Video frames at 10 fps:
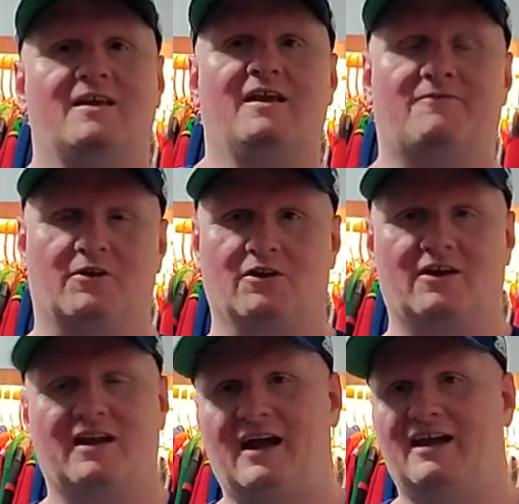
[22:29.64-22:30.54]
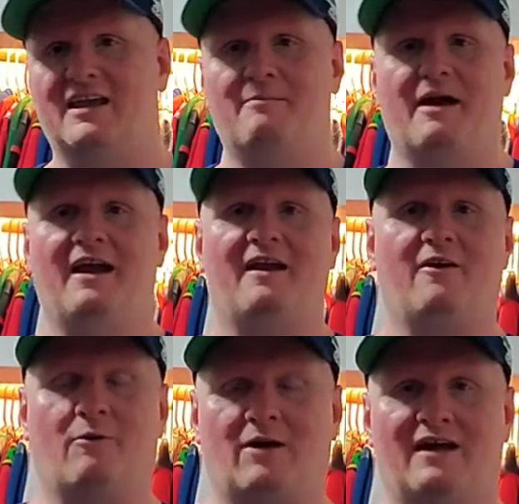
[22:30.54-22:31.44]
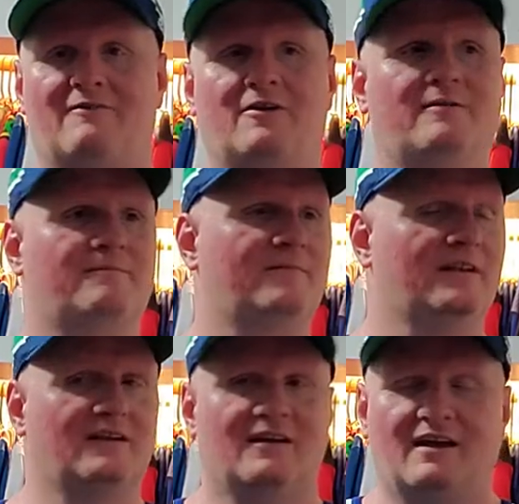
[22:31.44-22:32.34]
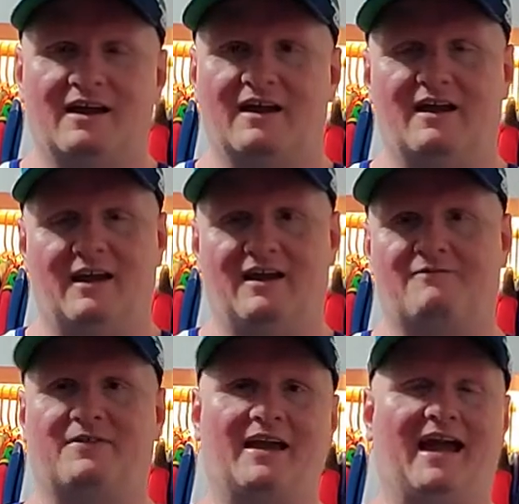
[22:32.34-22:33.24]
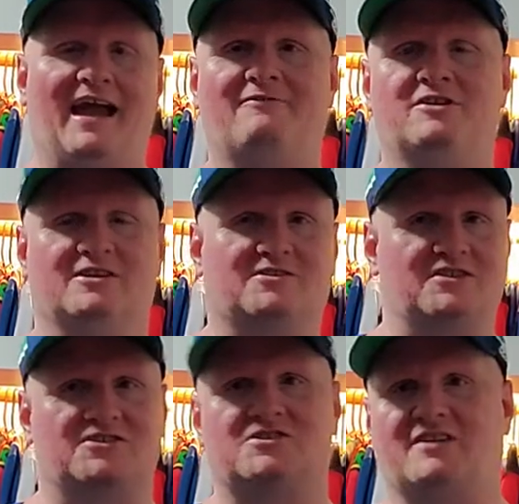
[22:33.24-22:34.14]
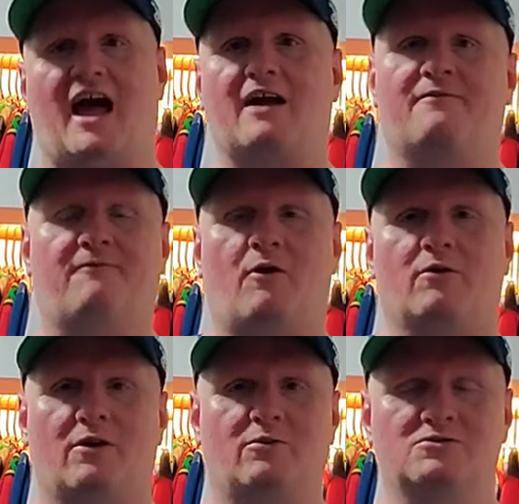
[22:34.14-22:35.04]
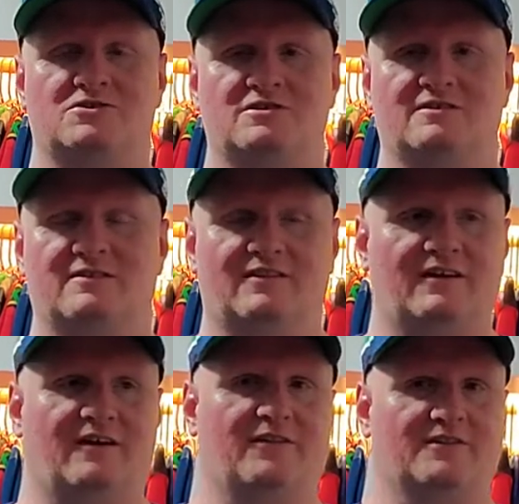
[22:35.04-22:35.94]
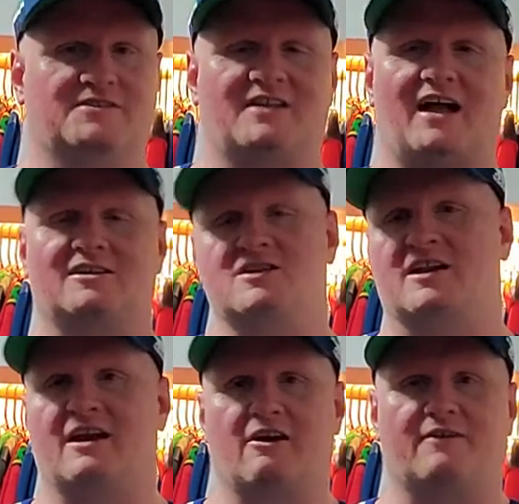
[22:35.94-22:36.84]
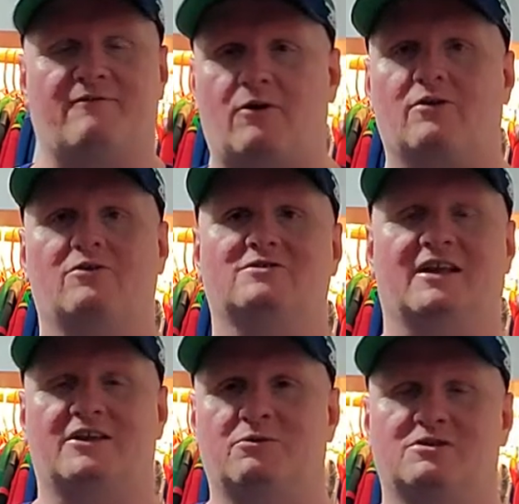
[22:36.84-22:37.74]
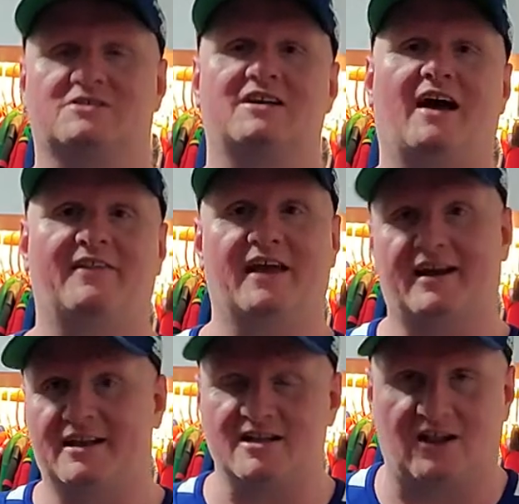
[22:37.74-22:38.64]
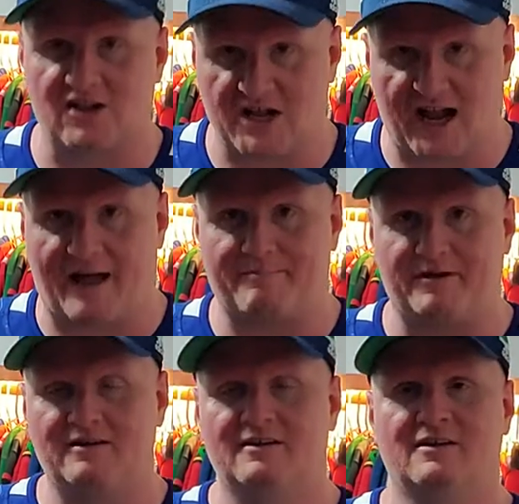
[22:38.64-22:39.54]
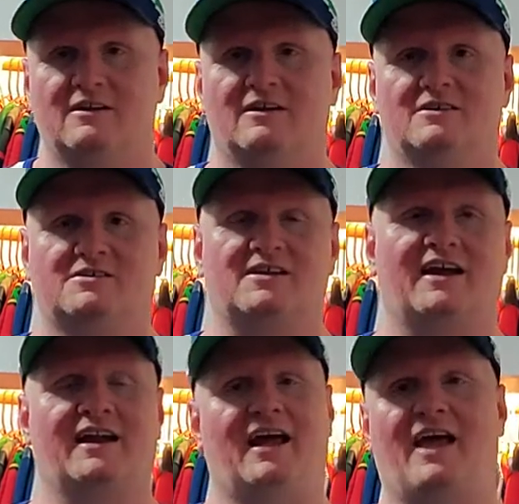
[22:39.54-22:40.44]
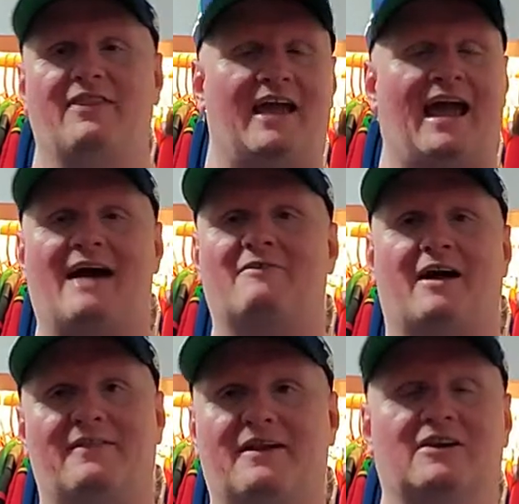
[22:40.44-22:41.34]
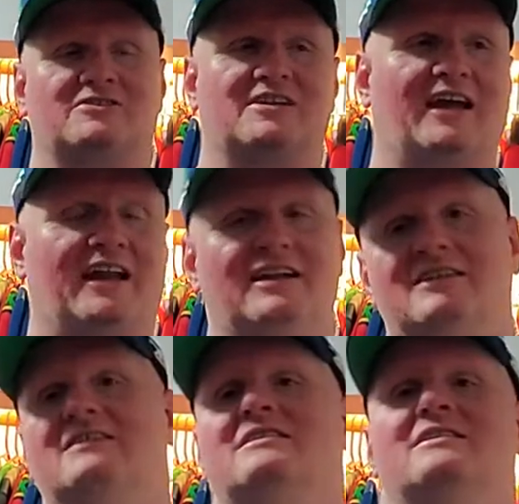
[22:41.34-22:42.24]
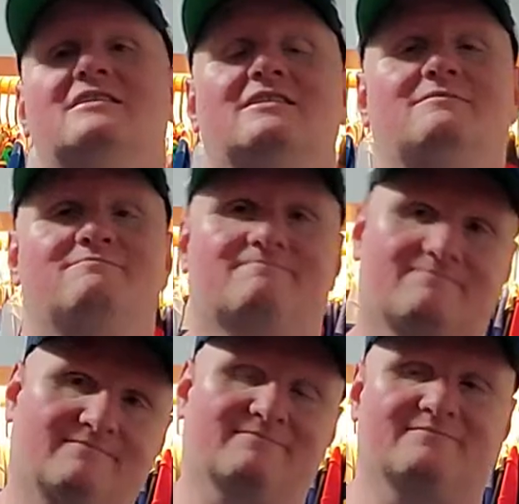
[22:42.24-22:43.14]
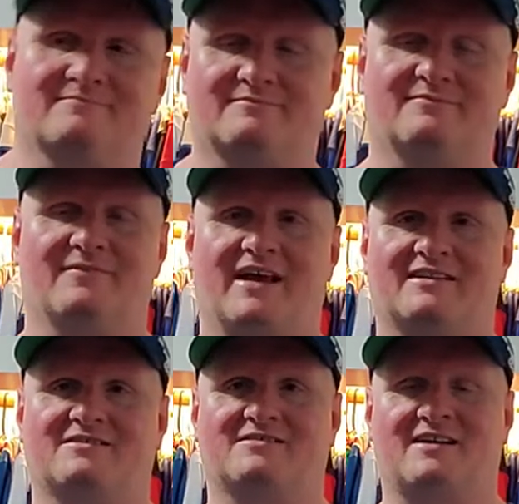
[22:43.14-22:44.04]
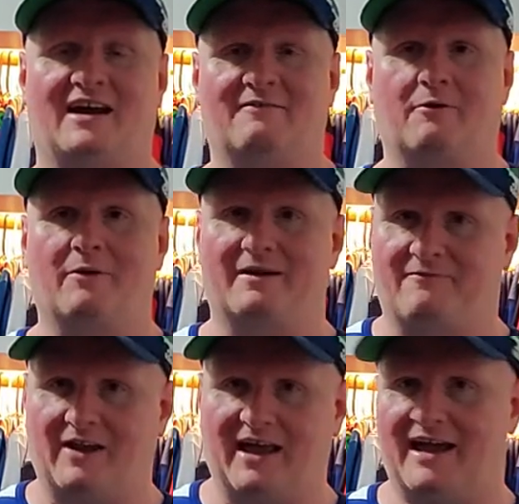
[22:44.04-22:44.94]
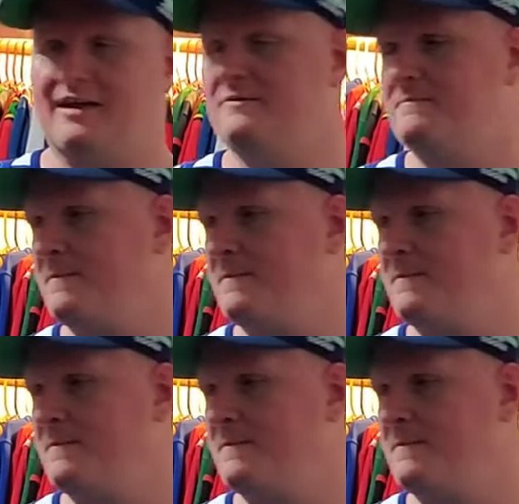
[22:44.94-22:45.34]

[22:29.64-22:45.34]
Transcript: if you're looking on eBay or whatever, if they have just the stock photos, the the stock generic photos like you would see on the NHL shop site, and they have it on their site, mm, that's kind of a red flag